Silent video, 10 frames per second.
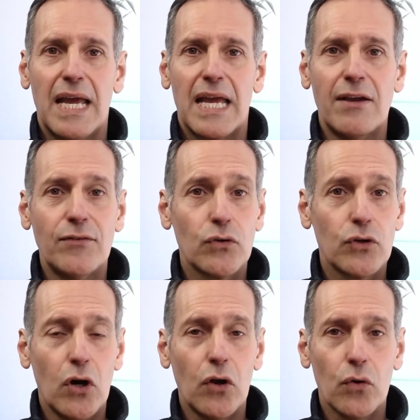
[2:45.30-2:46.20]
If you're
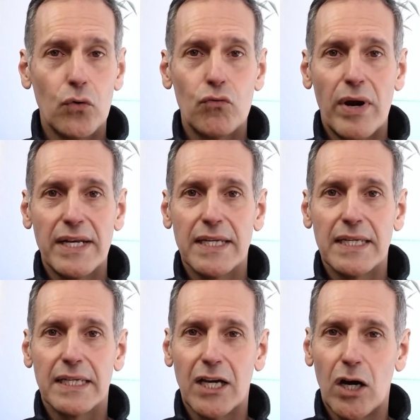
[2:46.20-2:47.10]
not
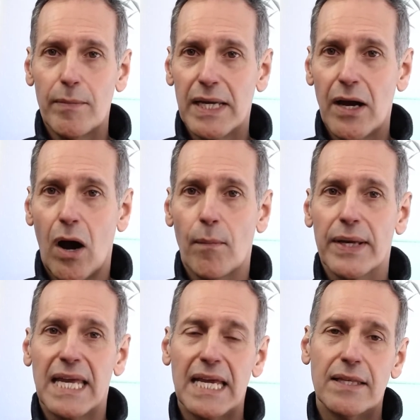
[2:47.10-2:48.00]
already coming up
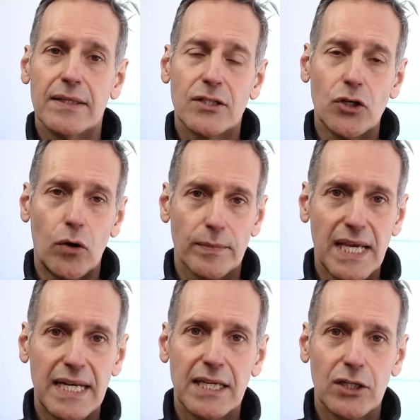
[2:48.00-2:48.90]
in the top
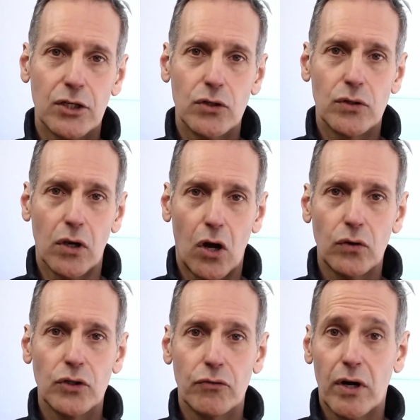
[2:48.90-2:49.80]
10 in Google
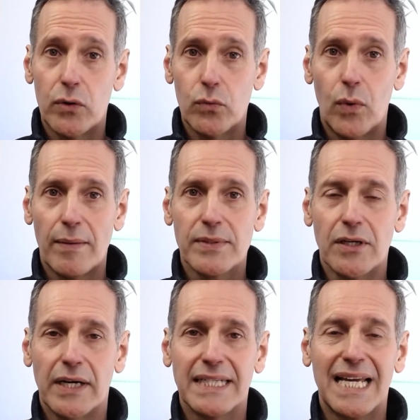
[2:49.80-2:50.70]
on your own
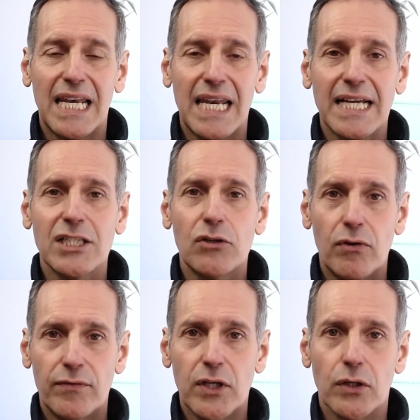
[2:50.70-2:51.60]
website, collecting
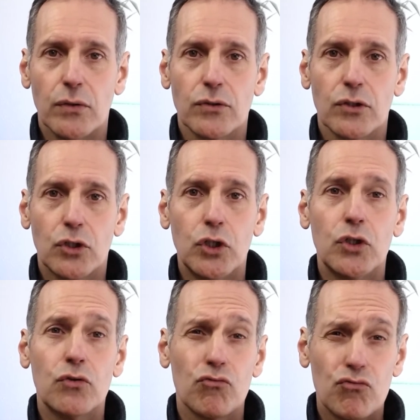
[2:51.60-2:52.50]
reviews
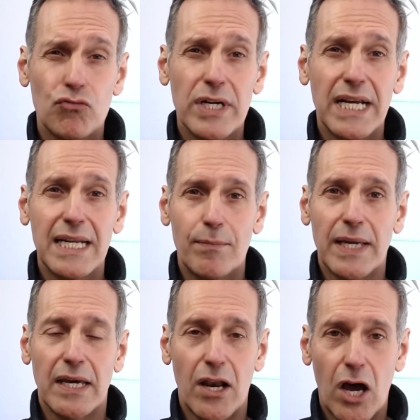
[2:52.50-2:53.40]
could really be
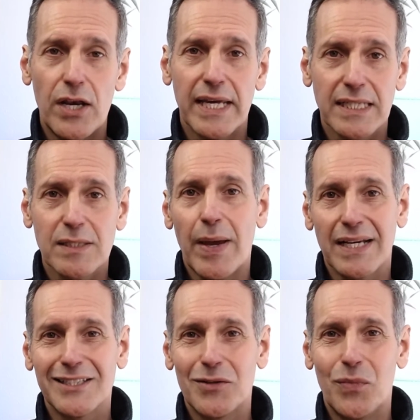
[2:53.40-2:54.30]
an
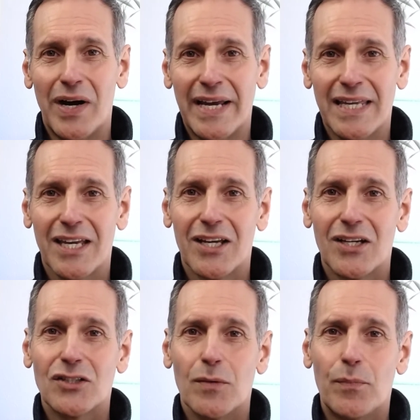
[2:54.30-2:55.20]
unexpected way
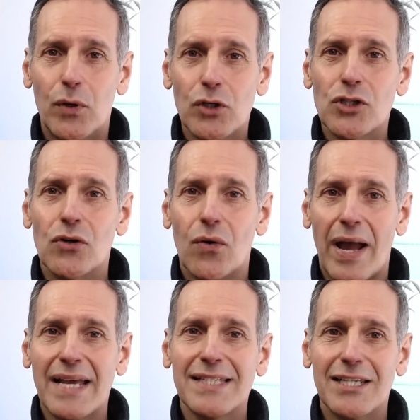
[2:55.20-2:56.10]
to push your
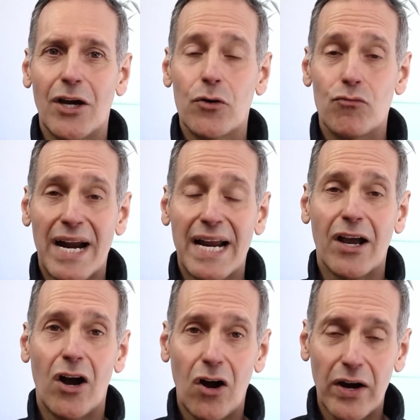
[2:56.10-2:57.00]
SEO rank
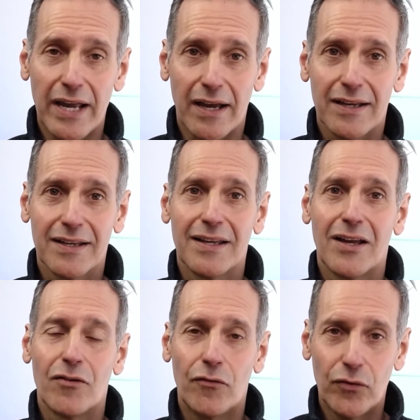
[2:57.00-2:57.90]
higher
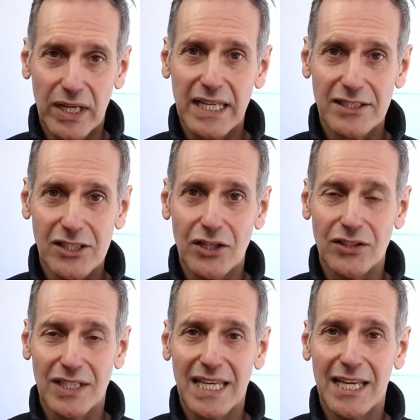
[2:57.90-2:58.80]
for
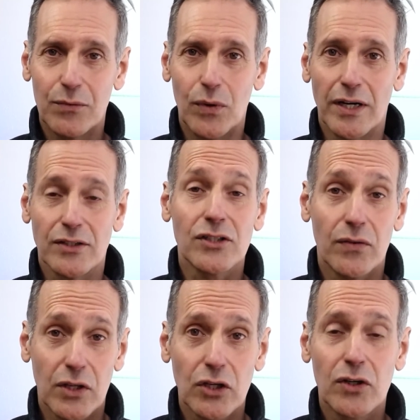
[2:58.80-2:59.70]
certain keywords so
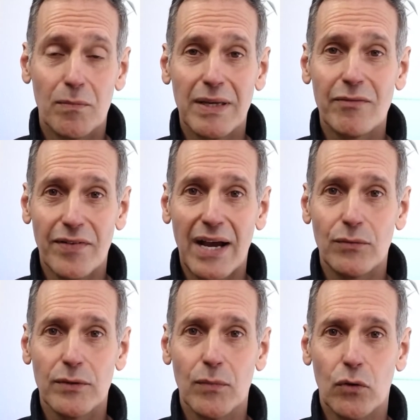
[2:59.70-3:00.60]
that you can be
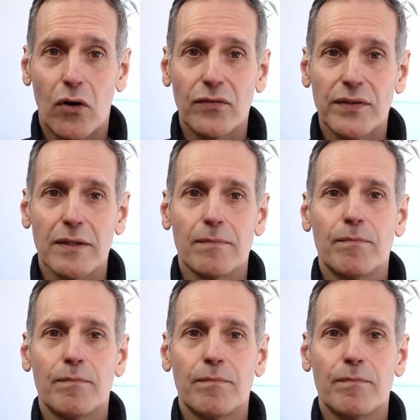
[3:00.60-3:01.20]
found more often.